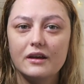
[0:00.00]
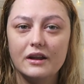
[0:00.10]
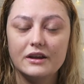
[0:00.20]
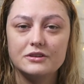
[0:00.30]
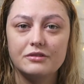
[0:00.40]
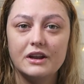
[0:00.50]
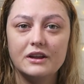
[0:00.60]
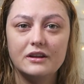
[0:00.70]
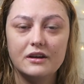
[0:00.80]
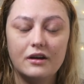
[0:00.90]
like it's
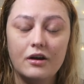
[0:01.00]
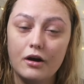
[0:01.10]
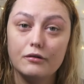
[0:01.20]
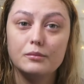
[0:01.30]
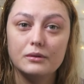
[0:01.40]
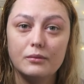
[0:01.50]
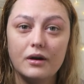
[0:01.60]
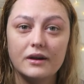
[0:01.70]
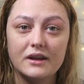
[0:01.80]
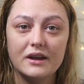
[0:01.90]
really horrible
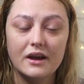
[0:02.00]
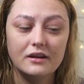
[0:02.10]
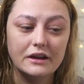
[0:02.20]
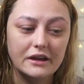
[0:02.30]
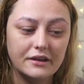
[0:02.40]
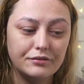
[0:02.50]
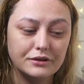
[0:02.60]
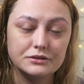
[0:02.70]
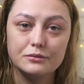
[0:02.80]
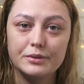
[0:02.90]
what I can get like
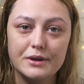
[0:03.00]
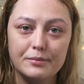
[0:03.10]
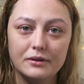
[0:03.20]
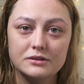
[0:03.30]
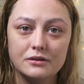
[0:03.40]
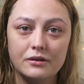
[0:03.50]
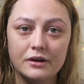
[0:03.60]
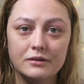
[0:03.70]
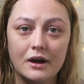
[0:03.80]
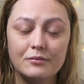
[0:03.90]
for some people. So
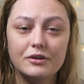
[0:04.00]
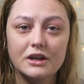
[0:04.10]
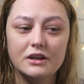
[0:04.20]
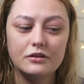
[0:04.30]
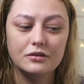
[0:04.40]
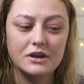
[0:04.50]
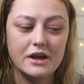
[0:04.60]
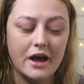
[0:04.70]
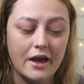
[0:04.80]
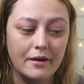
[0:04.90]
I am really
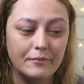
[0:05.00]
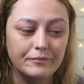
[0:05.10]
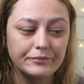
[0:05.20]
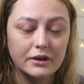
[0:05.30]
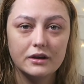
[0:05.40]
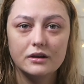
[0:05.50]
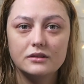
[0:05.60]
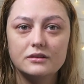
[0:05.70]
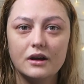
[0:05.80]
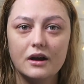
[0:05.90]
lucky
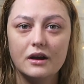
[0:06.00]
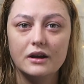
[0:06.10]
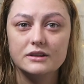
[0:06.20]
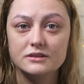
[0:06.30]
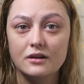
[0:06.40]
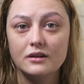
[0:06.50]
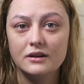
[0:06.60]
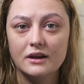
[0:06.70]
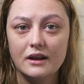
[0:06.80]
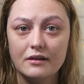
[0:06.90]
that it's not
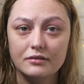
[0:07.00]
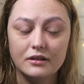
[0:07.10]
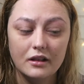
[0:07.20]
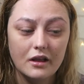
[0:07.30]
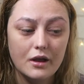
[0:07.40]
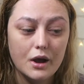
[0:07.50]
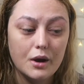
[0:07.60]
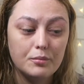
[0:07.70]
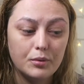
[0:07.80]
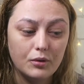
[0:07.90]
on that level.
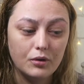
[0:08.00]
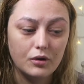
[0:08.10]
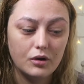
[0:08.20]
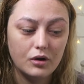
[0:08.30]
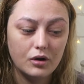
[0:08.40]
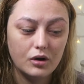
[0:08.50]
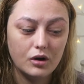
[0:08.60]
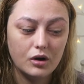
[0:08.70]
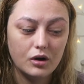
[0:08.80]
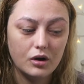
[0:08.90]
But
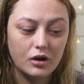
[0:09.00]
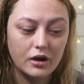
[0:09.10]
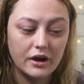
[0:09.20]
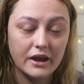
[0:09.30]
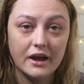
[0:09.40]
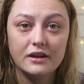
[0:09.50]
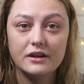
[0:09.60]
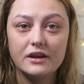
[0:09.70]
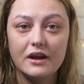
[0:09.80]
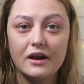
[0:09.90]
again,
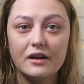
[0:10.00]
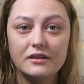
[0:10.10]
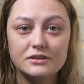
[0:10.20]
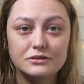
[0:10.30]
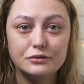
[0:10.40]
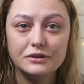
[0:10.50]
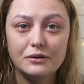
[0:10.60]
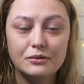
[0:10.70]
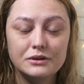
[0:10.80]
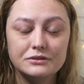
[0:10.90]
like, stuff
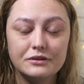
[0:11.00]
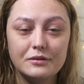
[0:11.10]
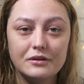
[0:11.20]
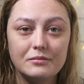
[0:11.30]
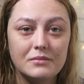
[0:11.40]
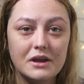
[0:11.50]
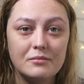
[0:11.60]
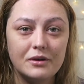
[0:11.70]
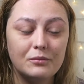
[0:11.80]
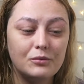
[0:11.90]
that works for
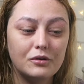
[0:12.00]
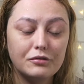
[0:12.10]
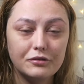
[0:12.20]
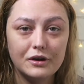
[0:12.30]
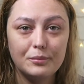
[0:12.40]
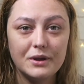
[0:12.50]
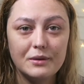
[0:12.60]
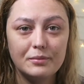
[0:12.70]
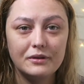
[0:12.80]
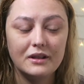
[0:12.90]
me mightn't work for other
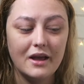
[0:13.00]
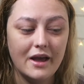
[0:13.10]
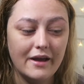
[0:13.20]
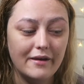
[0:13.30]
people.